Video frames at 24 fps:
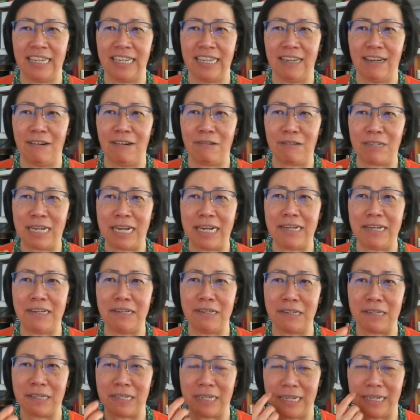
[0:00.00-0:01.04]

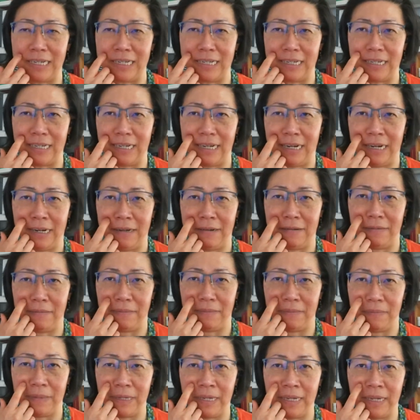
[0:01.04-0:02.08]
hotels and
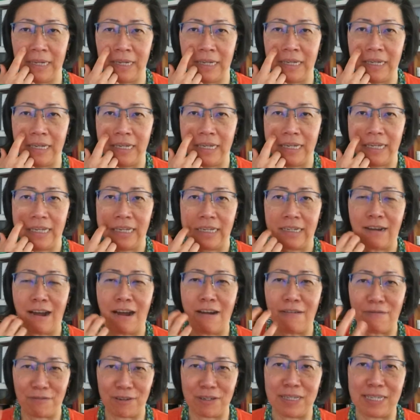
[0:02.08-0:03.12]

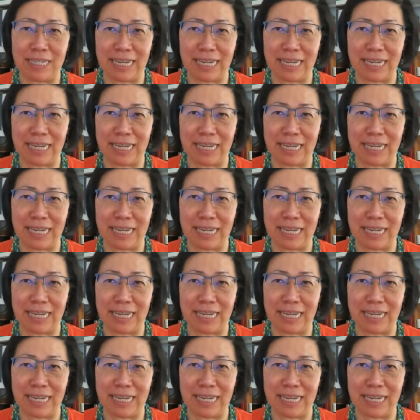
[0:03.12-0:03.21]
conference